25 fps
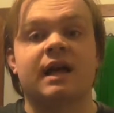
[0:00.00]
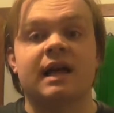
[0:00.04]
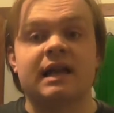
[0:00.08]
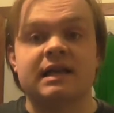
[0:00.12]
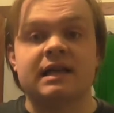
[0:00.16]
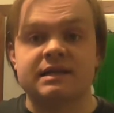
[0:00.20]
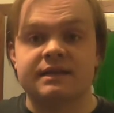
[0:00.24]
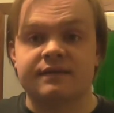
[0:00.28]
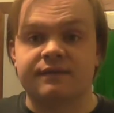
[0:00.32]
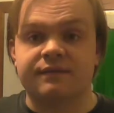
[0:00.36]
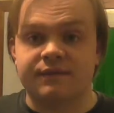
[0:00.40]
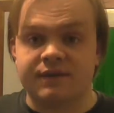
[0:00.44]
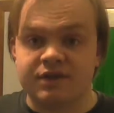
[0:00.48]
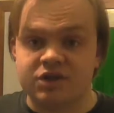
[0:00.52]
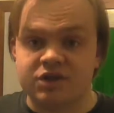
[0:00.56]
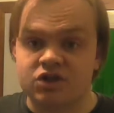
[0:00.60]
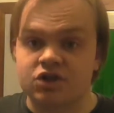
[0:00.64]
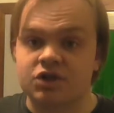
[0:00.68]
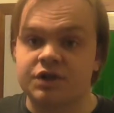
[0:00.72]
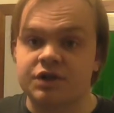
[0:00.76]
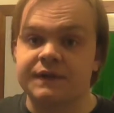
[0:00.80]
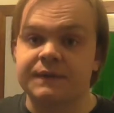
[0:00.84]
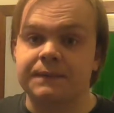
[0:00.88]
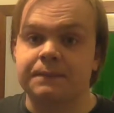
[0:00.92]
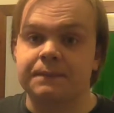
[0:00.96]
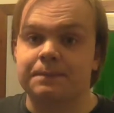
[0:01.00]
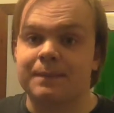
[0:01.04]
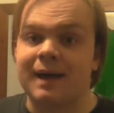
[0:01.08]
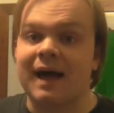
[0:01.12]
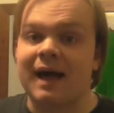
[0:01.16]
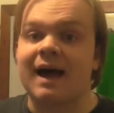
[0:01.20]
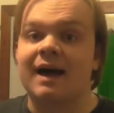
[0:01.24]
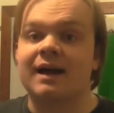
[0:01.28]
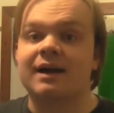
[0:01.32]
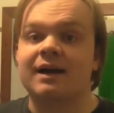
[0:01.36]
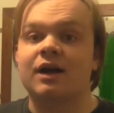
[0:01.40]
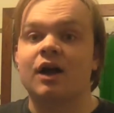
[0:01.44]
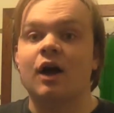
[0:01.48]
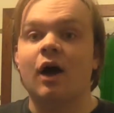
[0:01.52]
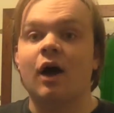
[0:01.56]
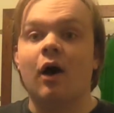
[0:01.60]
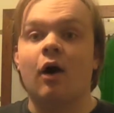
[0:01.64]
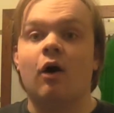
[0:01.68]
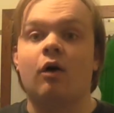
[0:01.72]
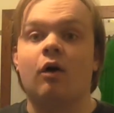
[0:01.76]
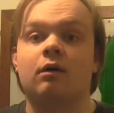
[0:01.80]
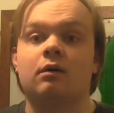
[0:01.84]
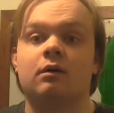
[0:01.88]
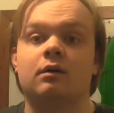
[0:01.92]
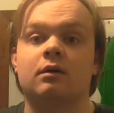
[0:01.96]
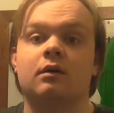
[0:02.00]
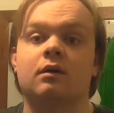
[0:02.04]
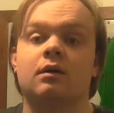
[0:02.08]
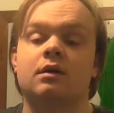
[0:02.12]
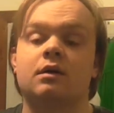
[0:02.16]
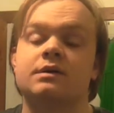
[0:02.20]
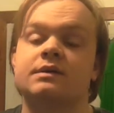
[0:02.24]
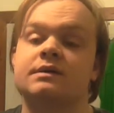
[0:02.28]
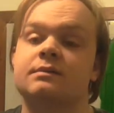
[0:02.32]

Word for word: is officially back on